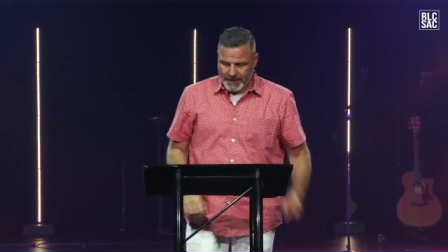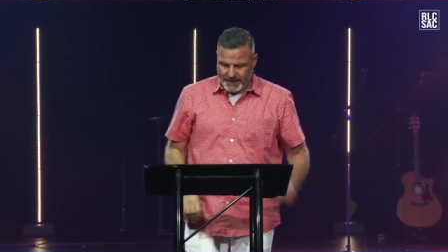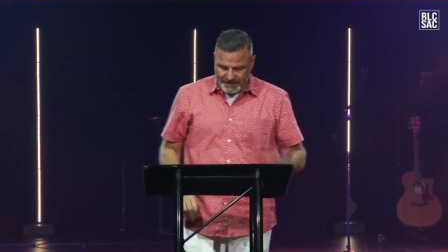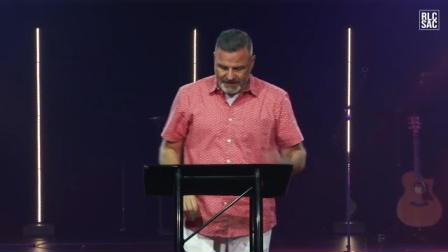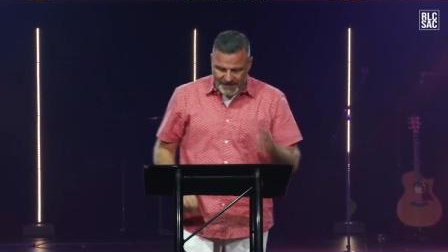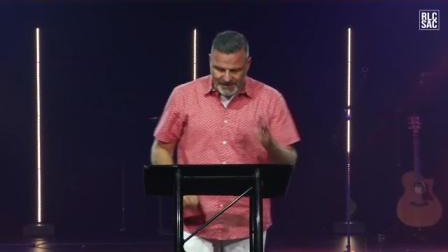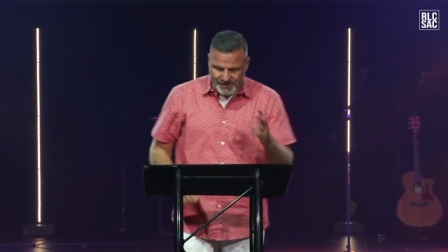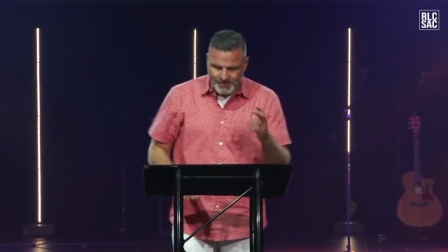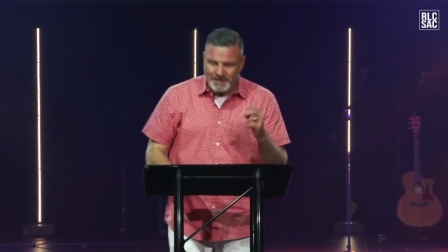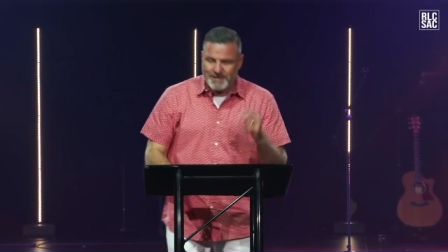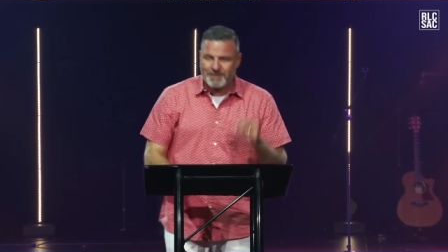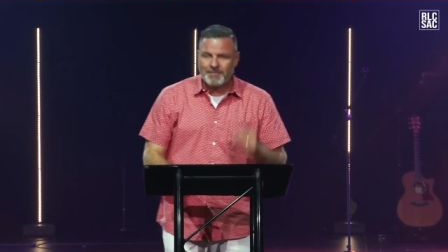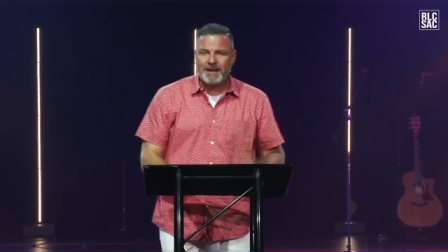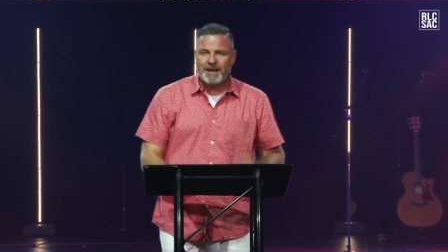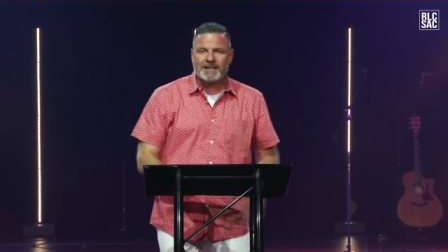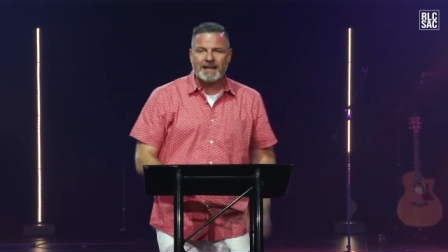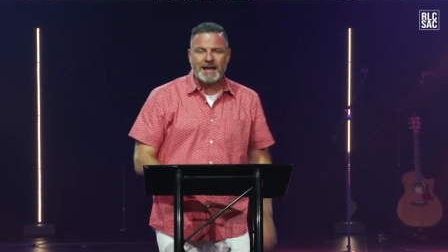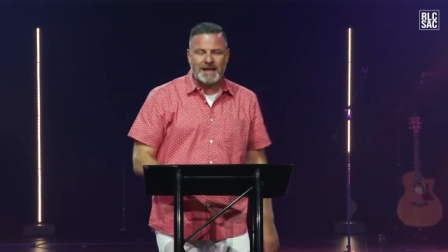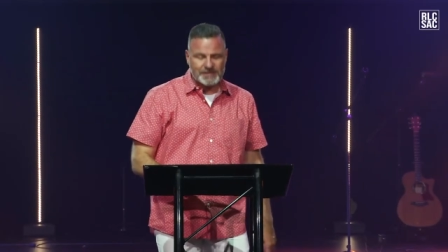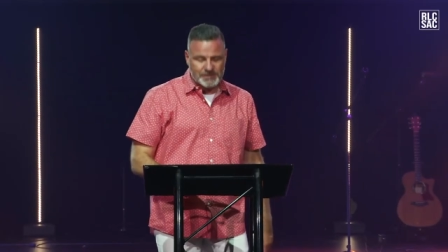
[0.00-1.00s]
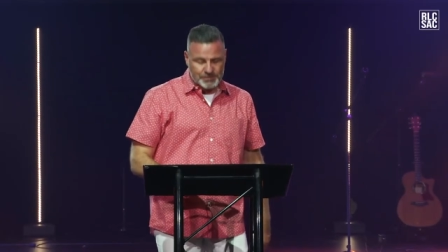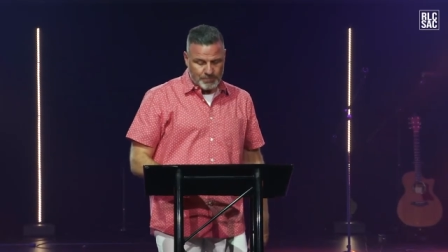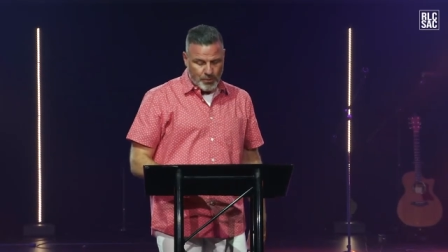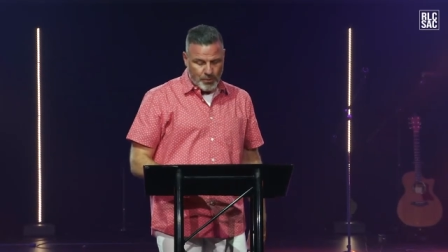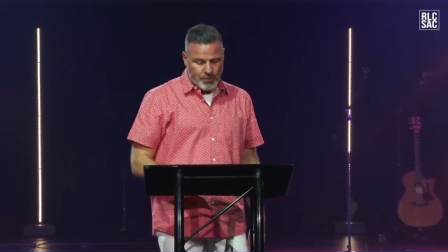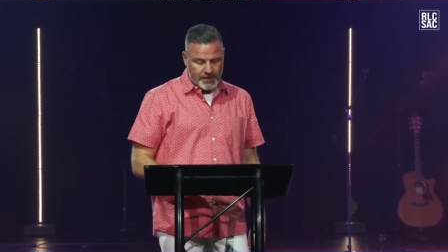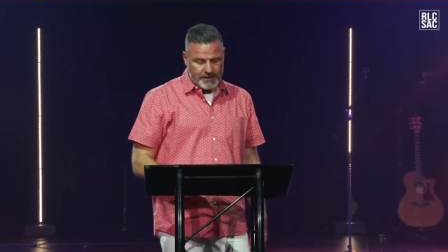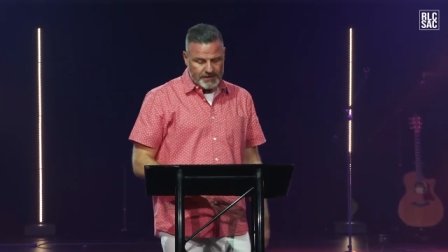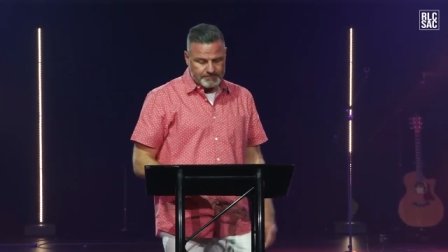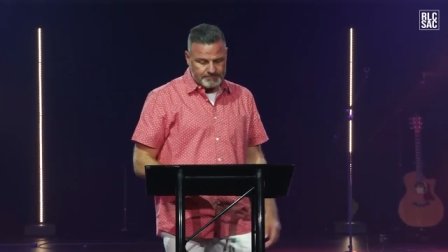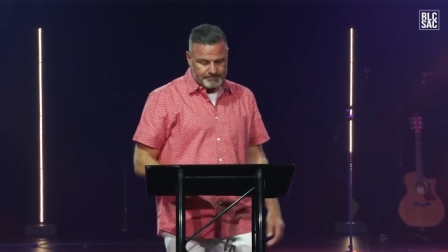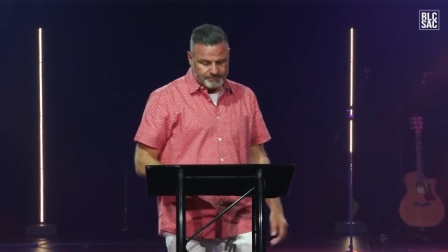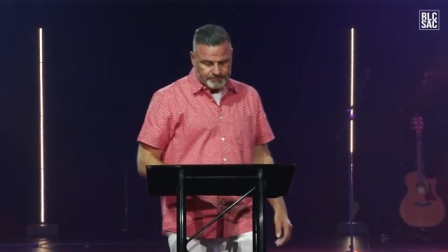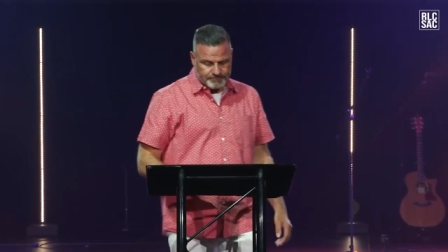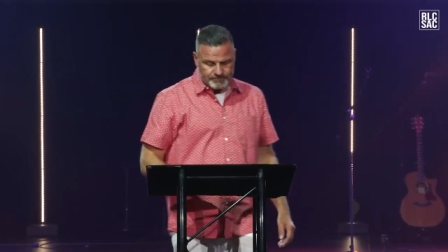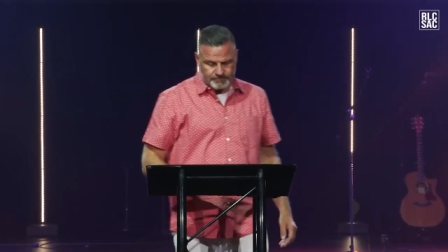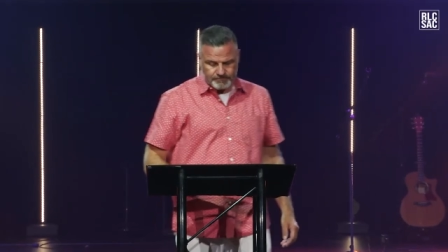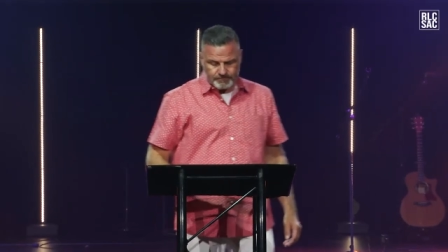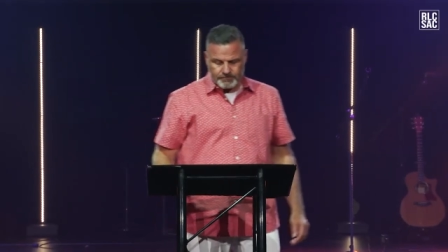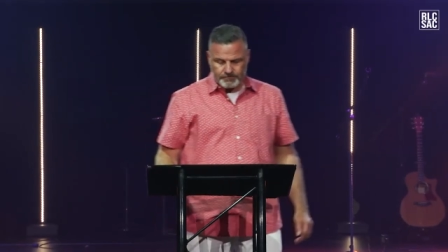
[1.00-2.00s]
It leads me to my last point.
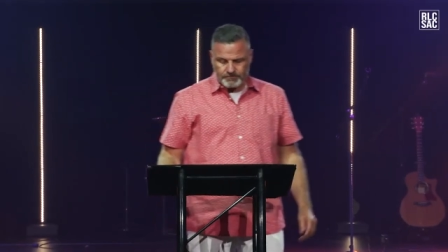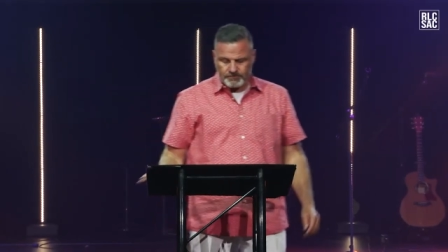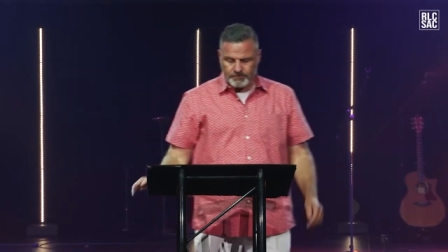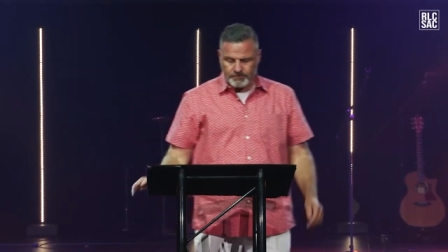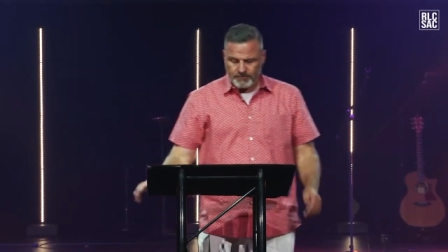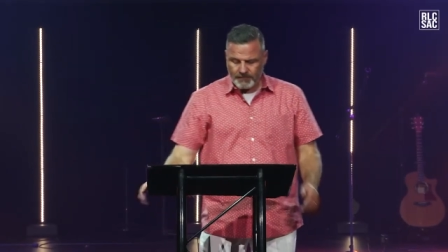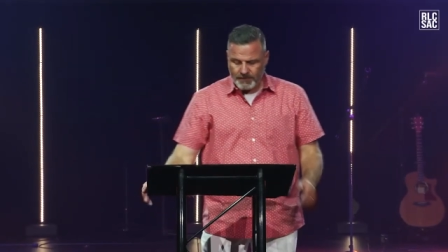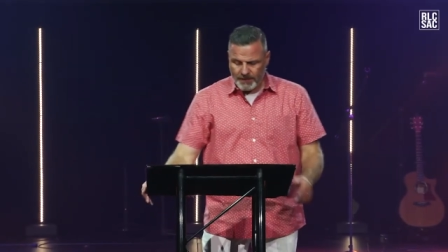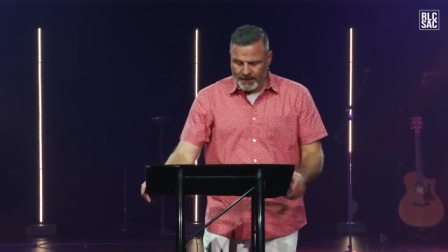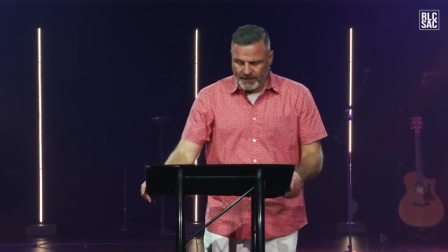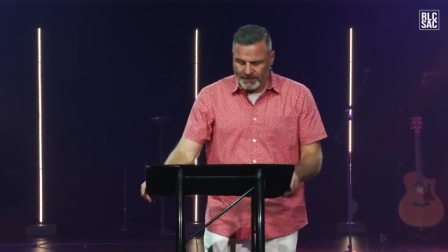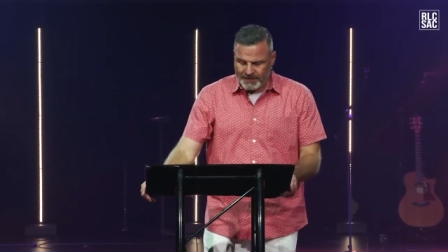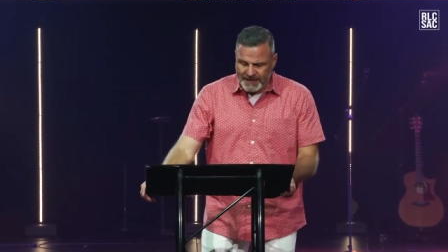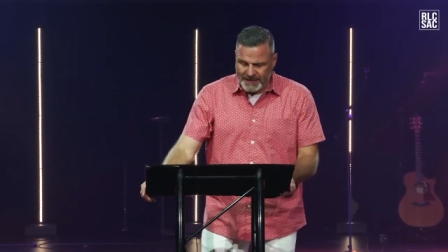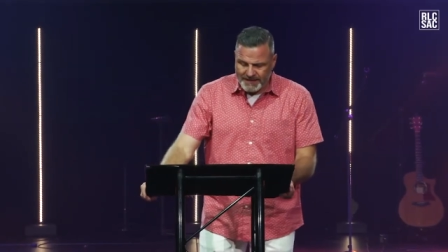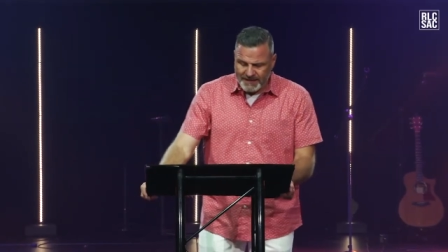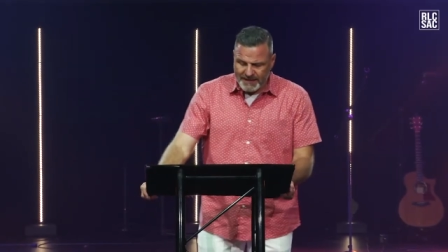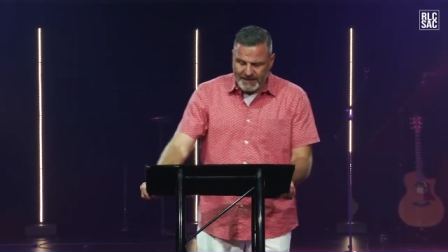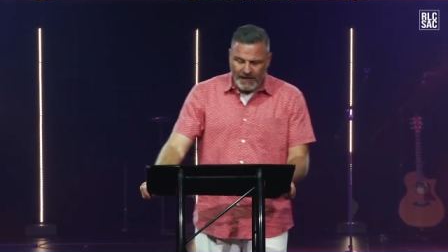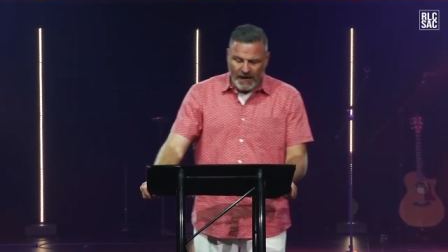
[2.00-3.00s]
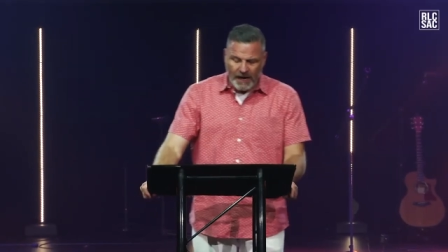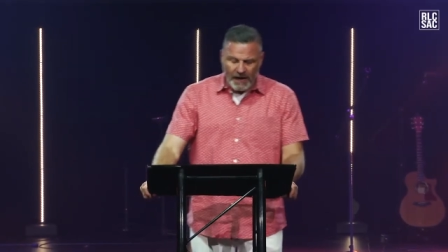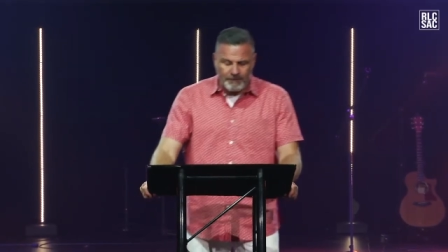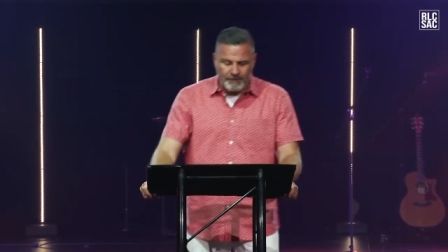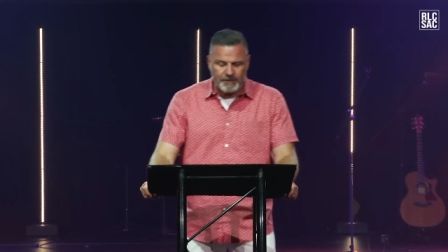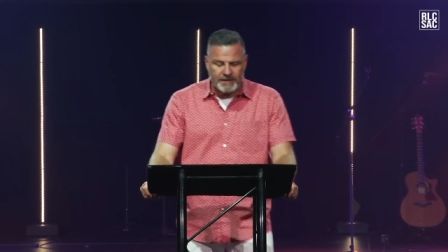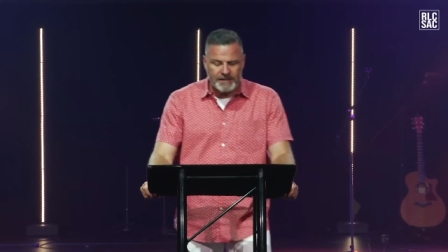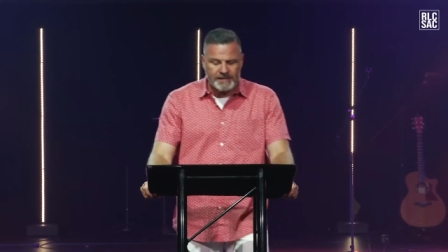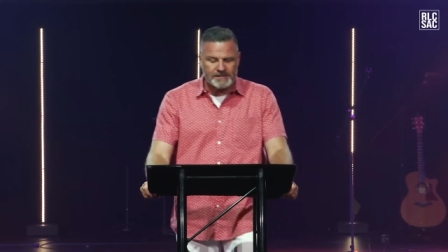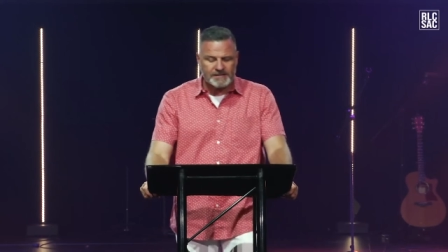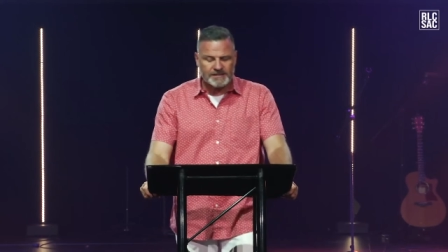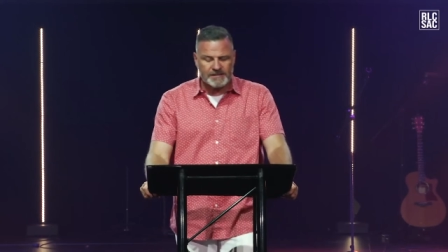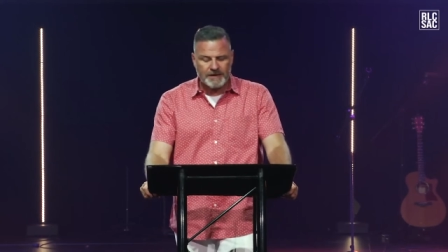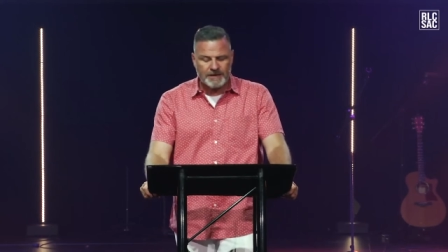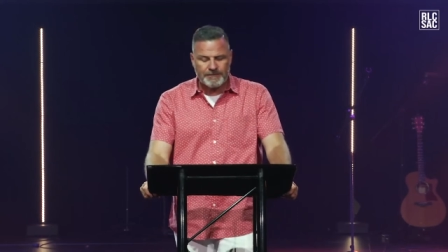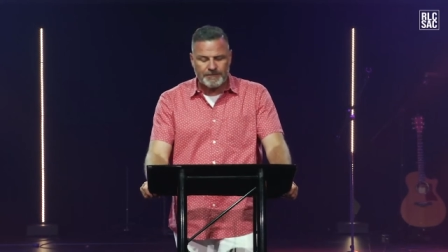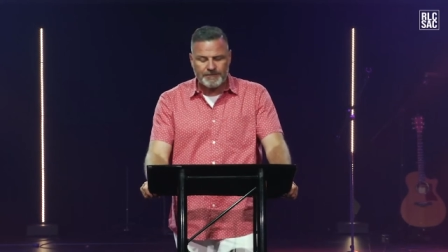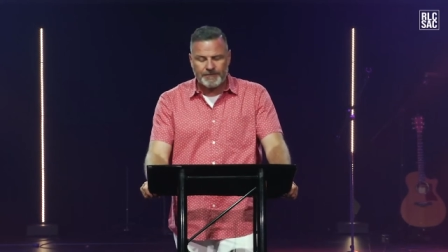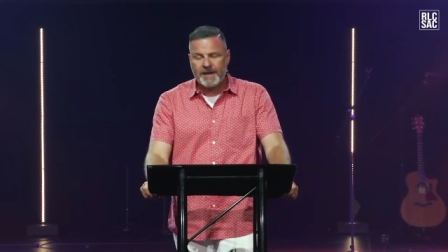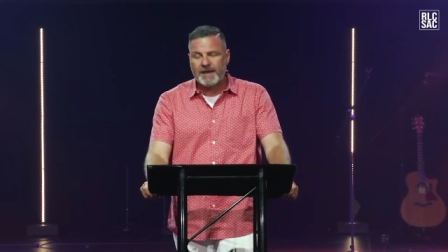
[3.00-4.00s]
Let the confidence
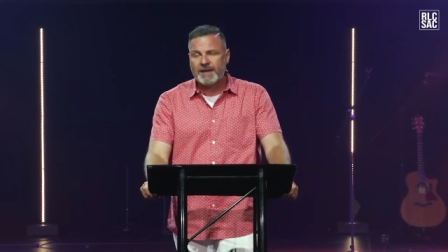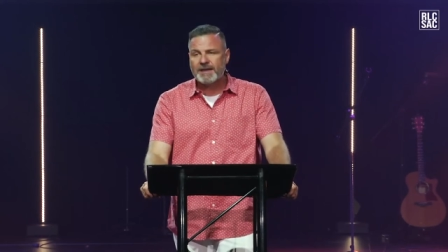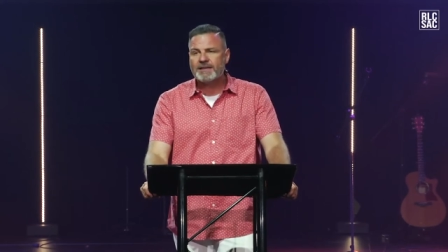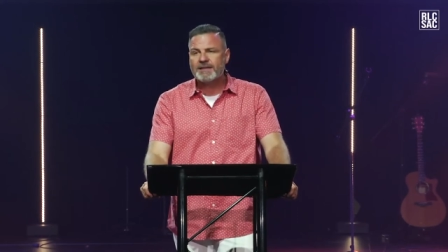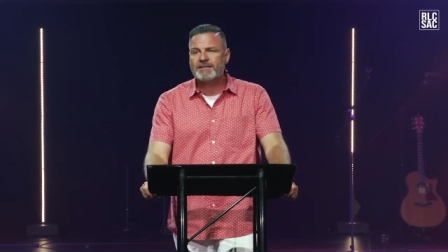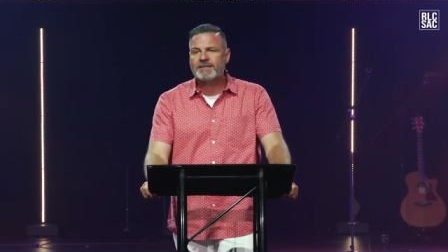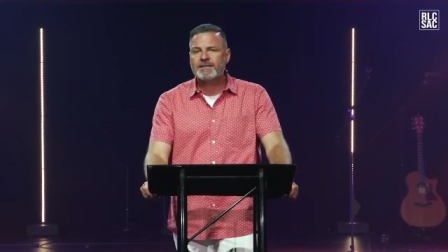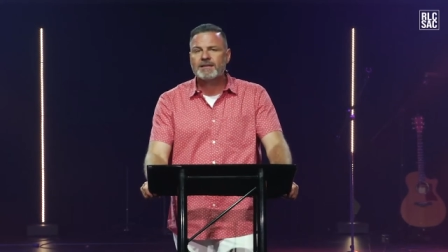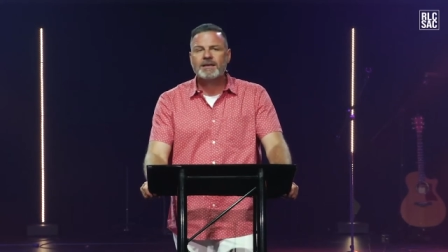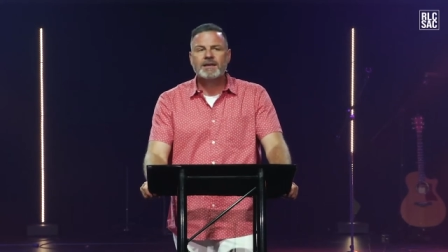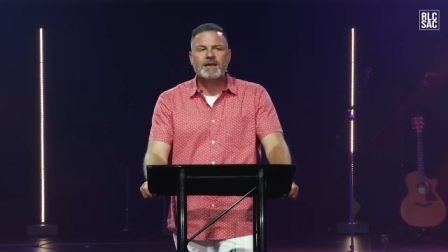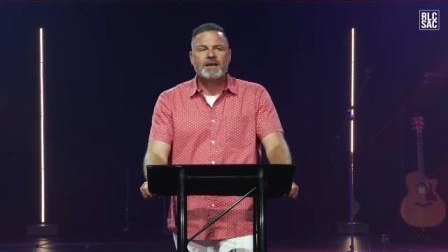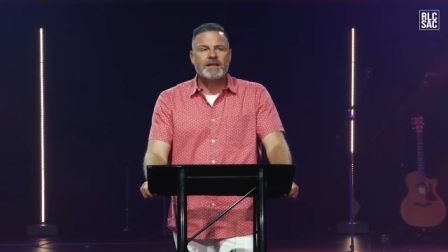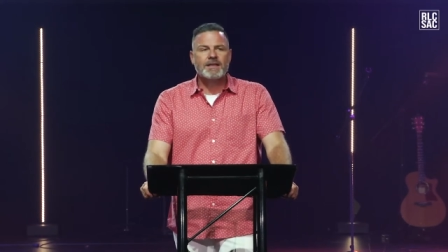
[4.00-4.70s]
of faith